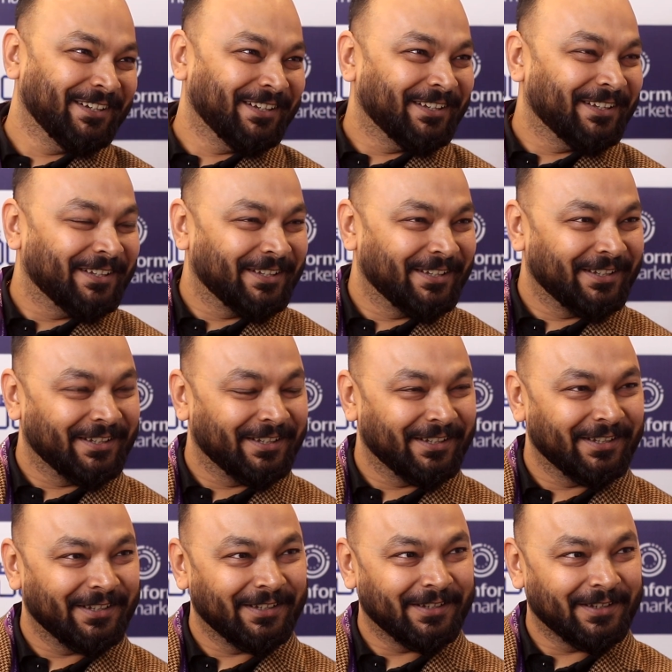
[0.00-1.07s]
So, uh,
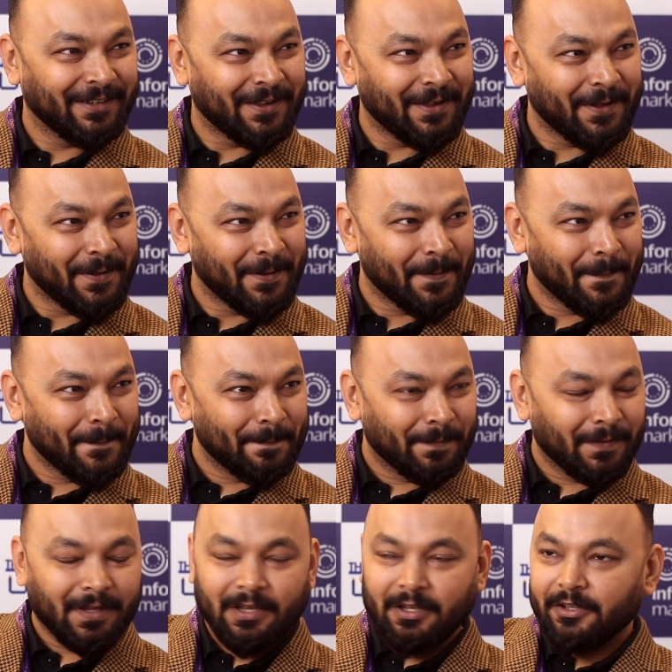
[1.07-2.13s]
how's SATTE been so
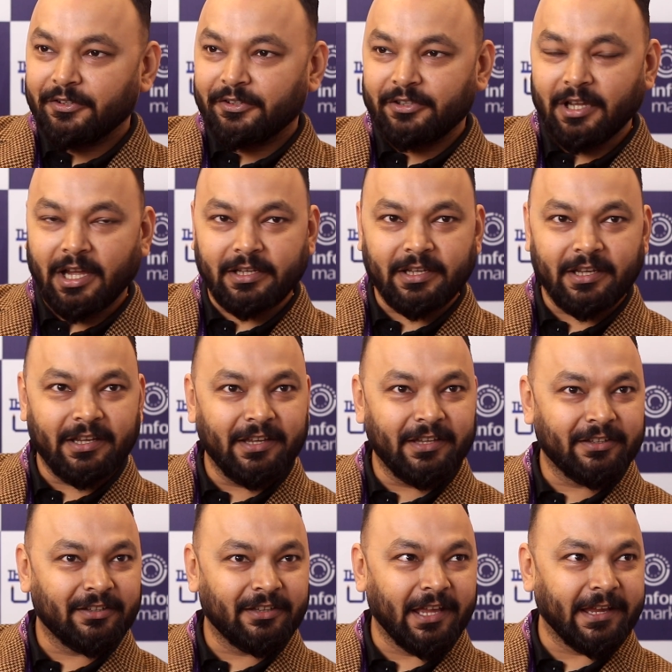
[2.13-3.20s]
far? SATTE
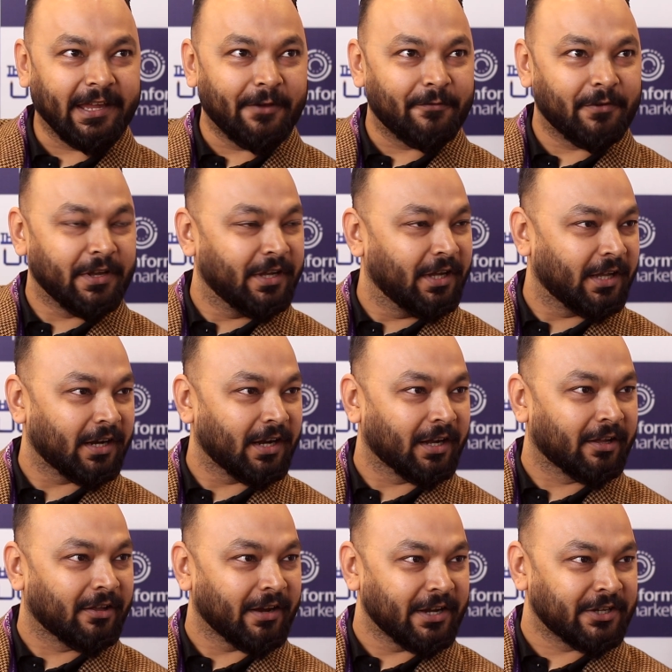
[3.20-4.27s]
is like every year a
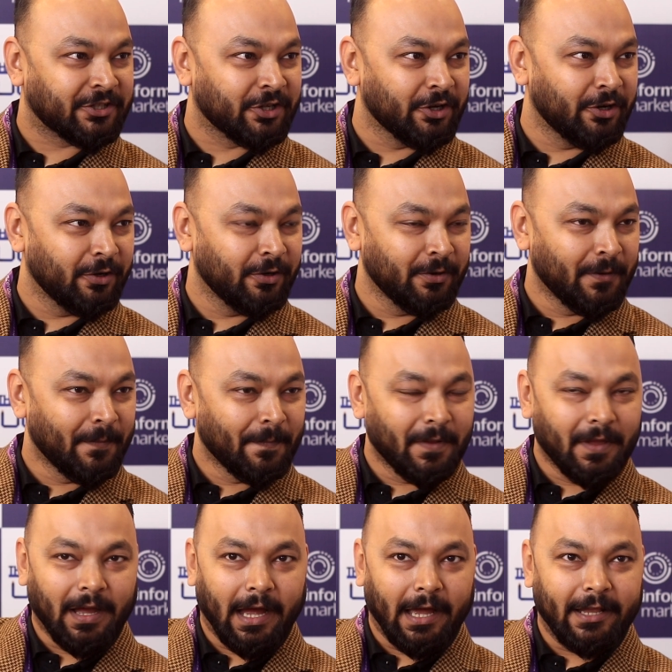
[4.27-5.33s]
great show.
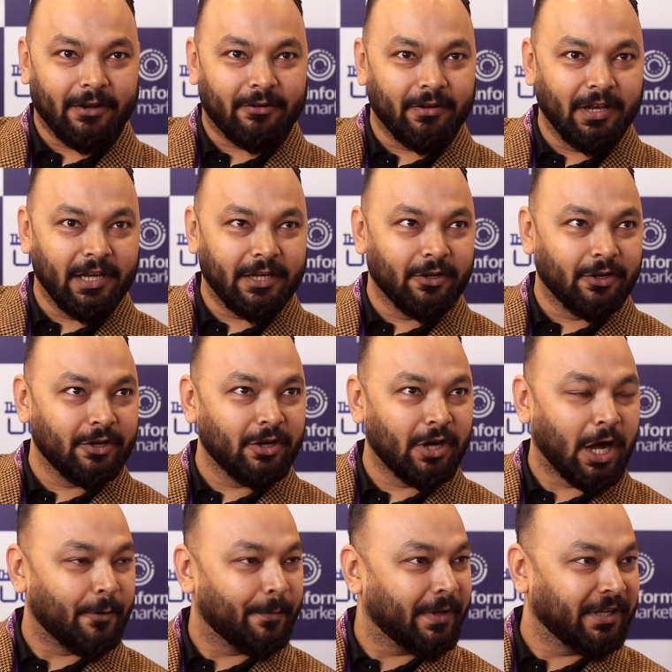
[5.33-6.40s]
I really don't know
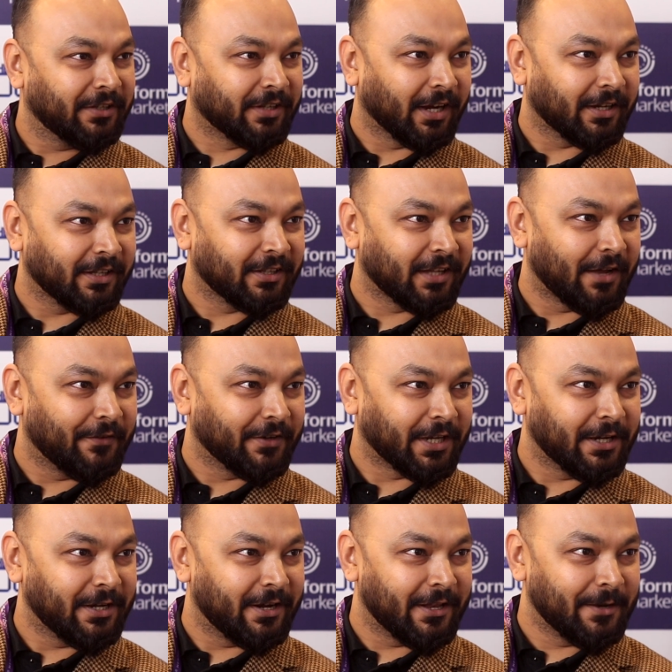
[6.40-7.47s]
how many Sates I've
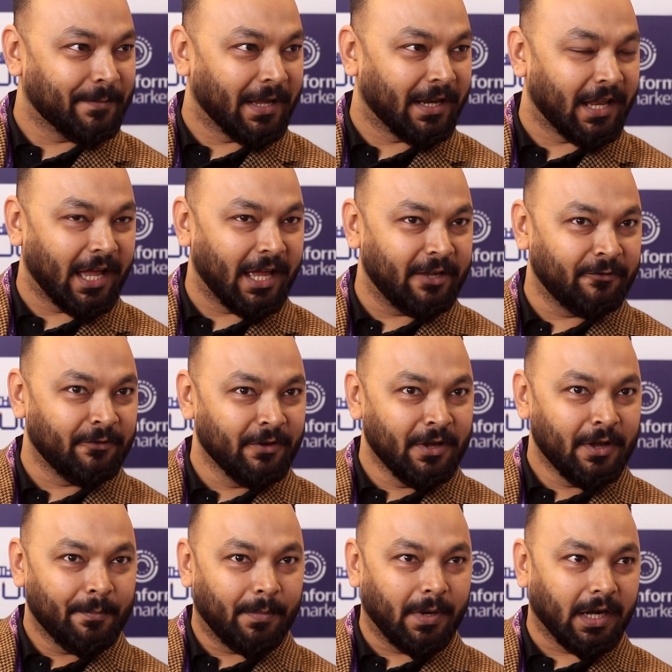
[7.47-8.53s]
attended in my life,
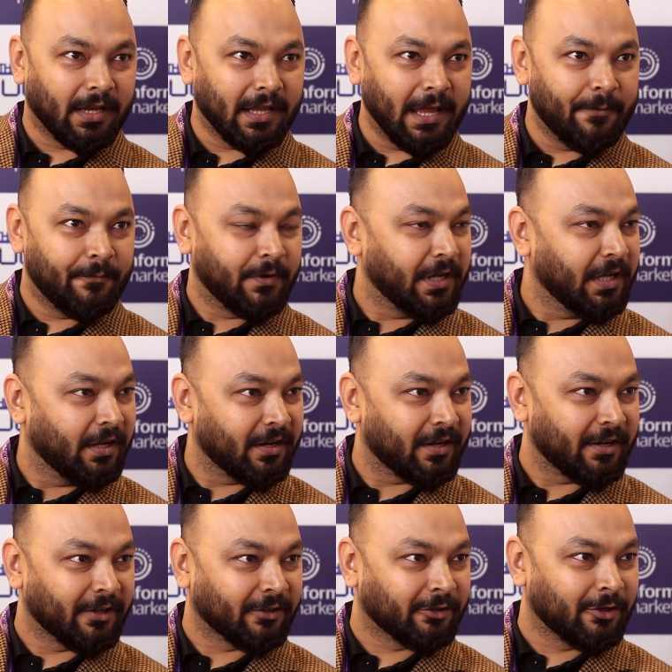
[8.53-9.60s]
but every year
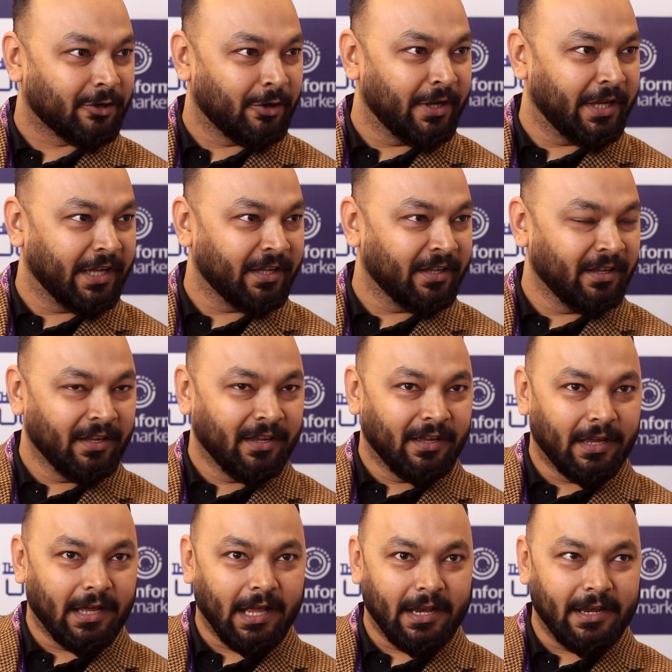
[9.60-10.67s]
it is growing
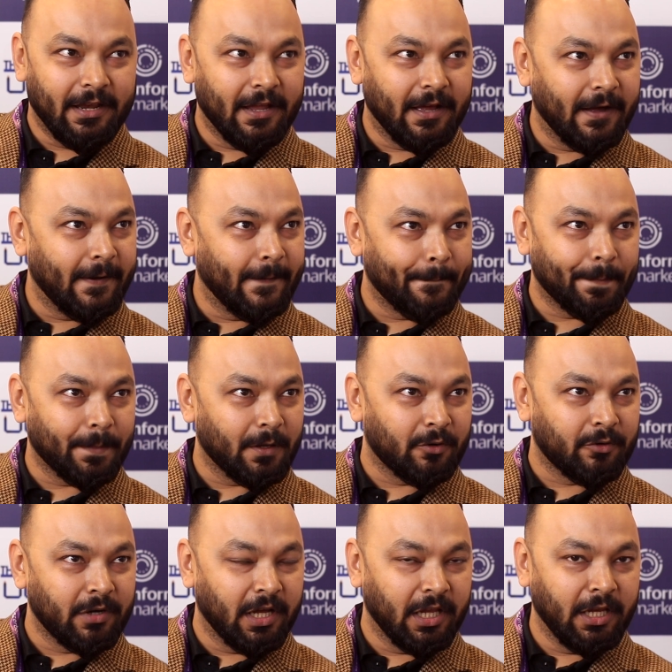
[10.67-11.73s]
and uh,
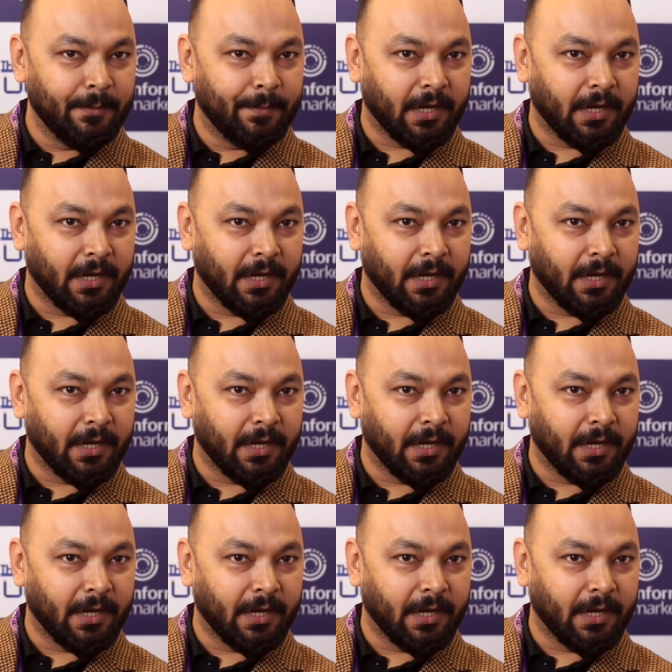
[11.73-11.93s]
really